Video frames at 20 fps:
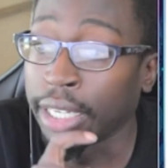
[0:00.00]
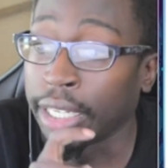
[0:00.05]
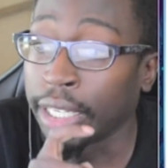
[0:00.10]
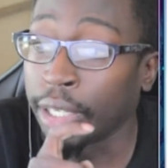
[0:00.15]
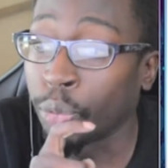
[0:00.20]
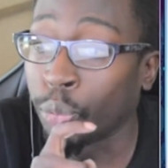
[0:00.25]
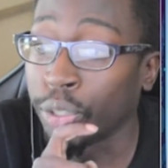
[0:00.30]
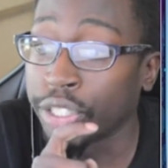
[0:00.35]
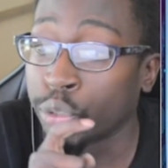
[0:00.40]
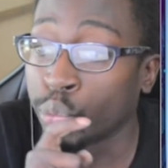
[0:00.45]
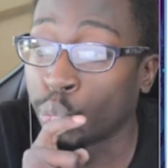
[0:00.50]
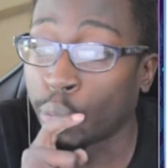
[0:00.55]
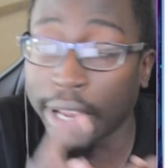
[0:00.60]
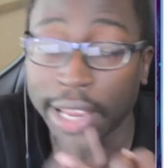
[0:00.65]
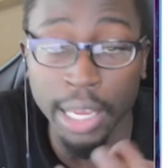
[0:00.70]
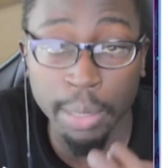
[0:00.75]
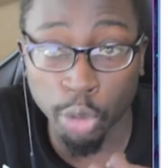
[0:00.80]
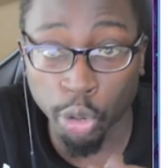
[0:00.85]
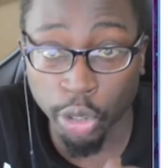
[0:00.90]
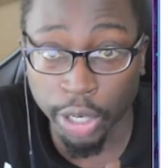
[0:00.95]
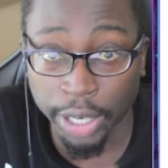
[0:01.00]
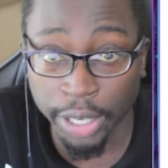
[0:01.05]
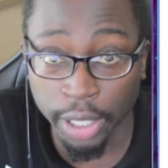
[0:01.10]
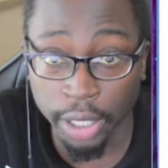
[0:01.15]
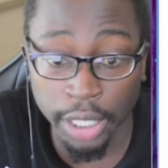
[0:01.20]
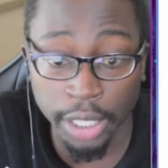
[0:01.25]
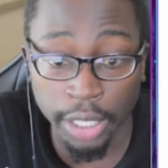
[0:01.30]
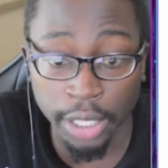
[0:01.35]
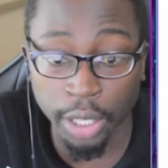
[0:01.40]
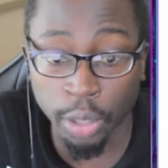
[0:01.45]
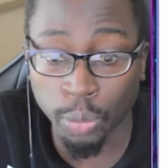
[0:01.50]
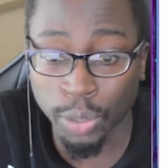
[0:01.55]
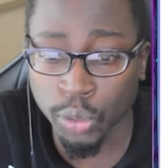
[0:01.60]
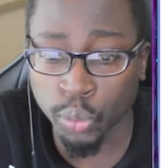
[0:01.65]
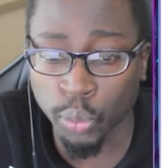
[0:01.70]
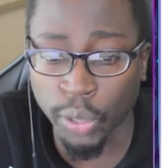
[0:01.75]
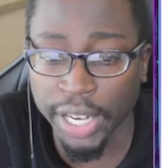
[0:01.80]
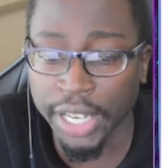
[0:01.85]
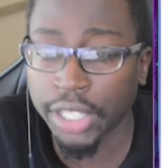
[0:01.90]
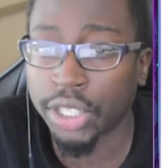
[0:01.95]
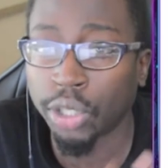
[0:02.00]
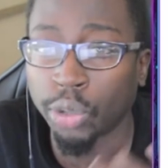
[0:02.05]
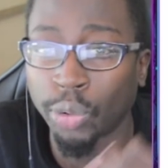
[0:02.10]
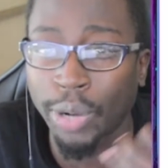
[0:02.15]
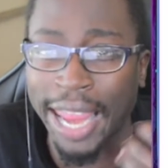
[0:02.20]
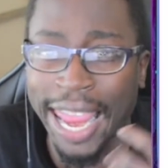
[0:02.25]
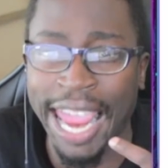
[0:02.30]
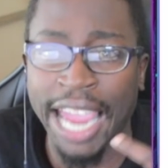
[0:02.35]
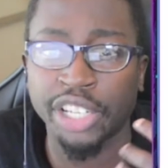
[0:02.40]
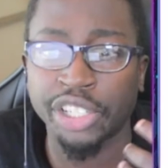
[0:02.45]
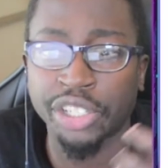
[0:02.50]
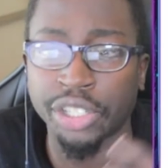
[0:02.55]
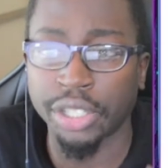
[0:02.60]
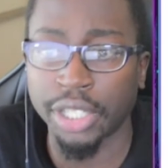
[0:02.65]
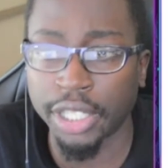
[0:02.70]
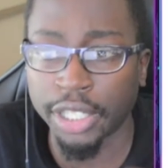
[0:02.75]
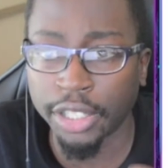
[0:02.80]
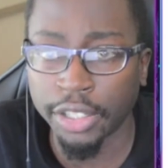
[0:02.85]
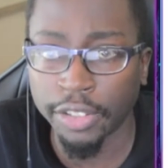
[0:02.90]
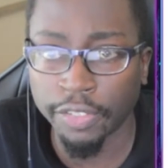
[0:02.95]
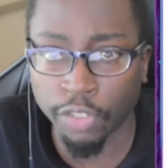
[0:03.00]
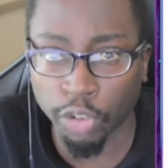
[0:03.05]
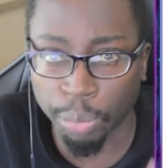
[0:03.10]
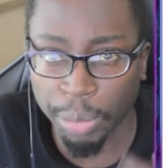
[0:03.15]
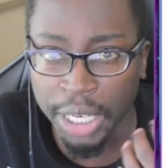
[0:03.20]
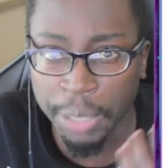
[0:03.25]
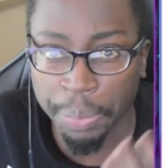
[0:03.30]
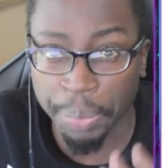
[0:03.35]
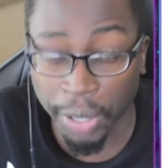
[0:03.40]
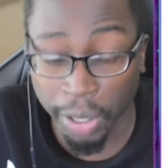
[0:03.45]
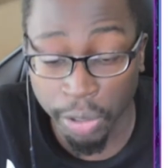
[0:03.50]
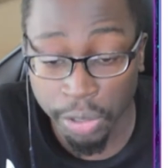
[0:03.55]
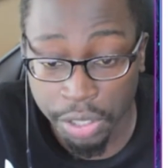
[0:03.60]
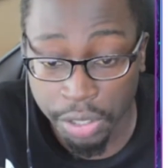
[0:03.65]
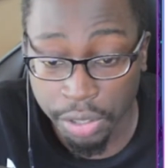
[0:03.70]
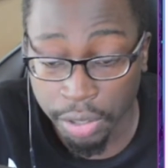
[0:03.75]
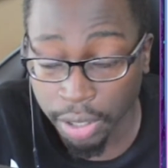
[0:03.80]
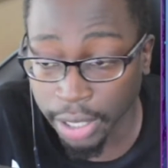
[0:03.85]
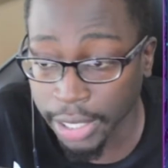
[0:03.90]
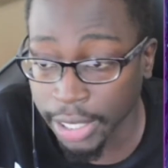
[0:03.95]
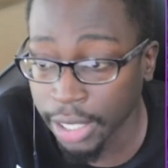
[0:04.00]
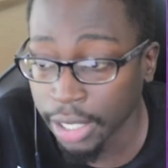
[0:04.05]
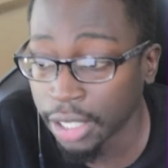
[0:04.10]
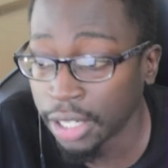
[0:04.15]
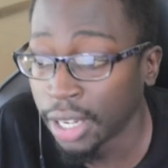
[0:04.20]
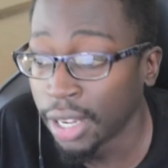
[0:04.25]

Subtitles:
It was way more, it was way too actiony for me personally,